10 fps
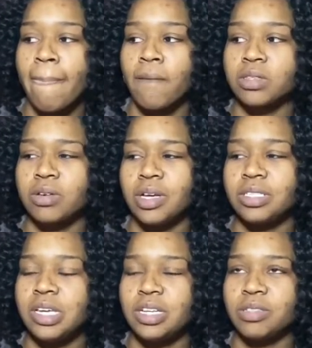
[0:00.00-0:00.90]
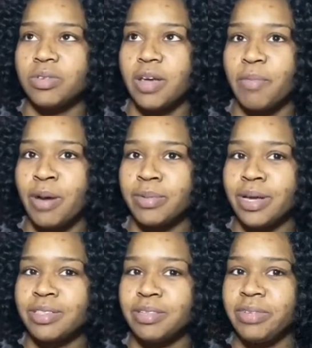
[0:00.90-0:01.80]
So I seen this one that popped
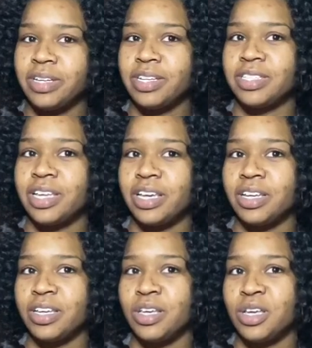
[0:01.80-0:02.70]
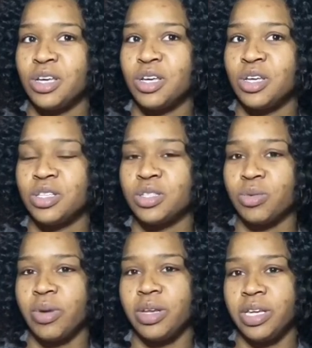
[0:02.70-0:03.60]
out to me, and it said
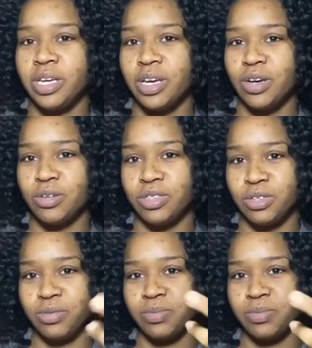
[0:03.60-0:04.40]
2002.